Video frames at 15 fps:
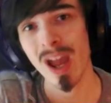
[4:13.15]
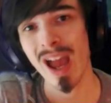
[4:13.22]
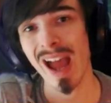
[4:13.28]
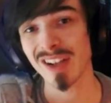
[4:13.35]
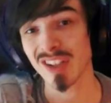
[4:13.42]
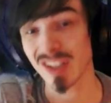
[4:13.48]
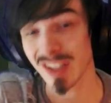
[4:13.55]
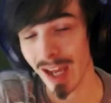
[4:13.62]
and
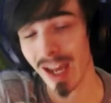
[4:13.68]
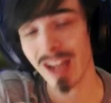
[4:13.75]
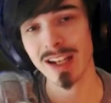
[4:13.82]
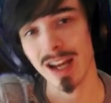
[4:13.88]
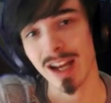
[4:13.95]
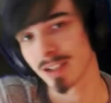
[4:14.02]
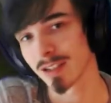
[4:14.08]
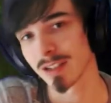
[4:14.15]
she can
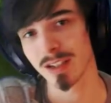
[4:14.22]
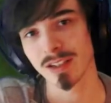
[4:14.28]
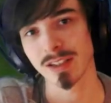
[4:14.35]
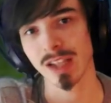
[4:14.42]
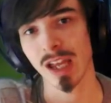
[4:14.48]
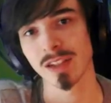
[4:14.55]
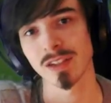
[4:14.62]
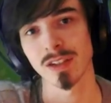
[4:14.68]
act as an
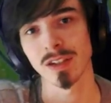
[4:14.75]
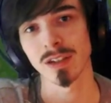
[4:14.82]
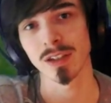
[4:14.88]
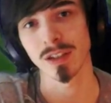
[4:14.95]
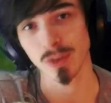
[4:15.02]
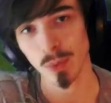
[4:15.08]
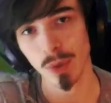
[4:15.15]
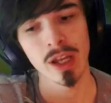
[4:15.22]
assassin
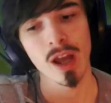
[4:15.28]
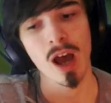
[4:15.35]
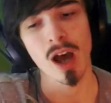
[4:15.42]
as well.